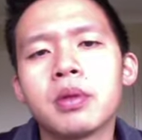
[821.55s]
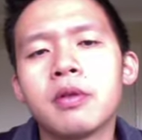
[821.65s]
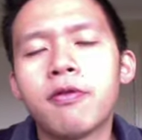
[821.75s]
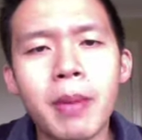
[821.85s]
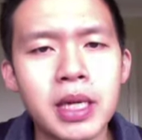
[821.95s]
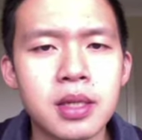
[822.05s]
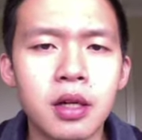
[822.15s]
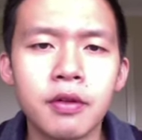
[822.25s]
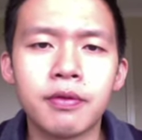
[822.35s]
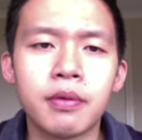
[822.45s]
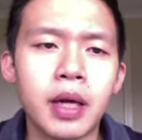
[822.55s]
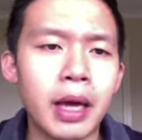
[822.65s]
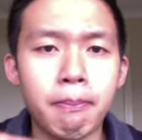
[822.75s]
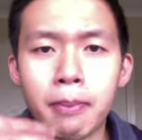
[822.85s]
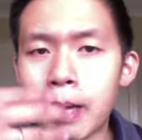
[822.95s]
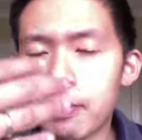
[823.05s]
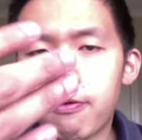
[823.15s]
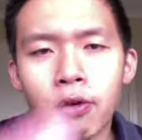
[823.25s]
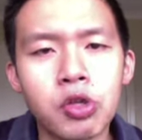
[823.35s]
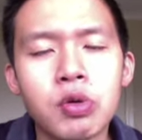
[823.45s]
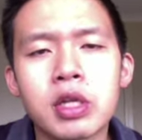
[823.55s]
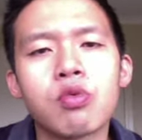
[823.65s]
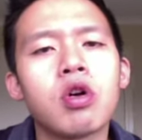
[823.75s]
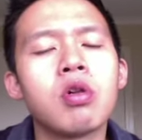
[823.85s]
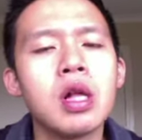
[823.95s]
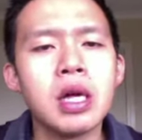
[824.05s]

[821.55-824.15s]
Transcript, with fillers: for myself, and might be for you as well,